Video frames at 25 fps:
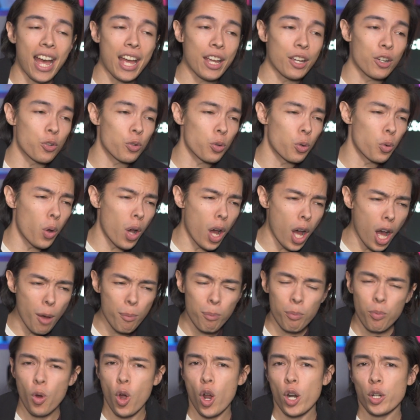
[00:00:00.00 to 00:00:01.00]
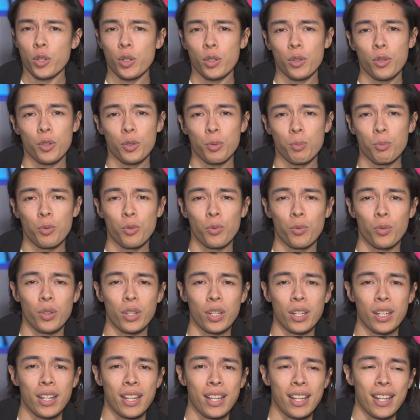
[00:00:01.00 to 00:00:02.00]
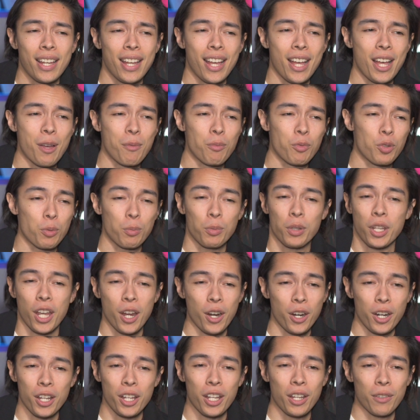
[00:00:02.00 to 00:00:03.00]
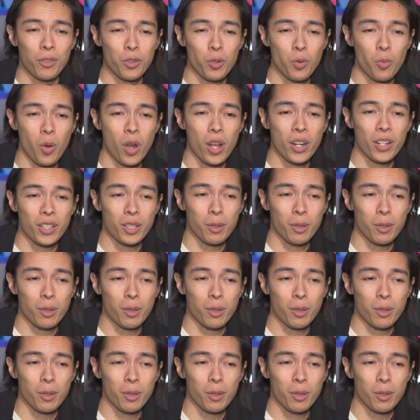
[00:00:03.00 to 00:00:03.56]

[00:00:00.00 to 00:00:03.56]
I grew up watching this movie. Um, Jim Carrey, if you watch